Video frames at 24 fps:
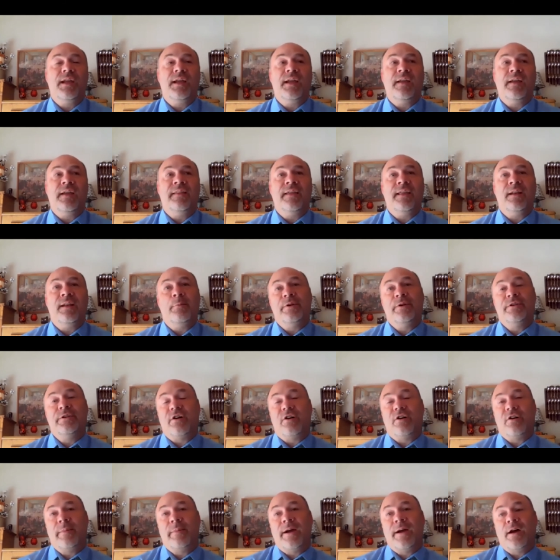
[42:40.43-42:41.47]
and then we
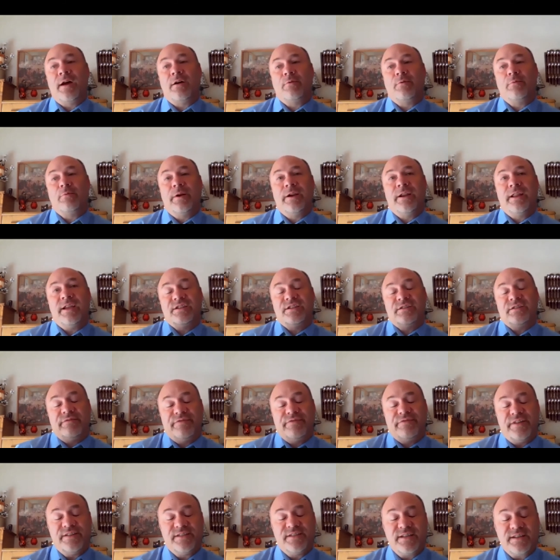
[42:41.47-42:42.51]
talk about radiation
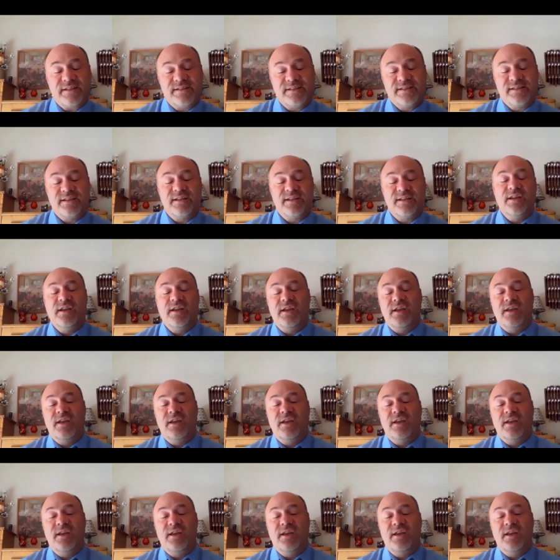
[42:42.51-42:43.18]
physics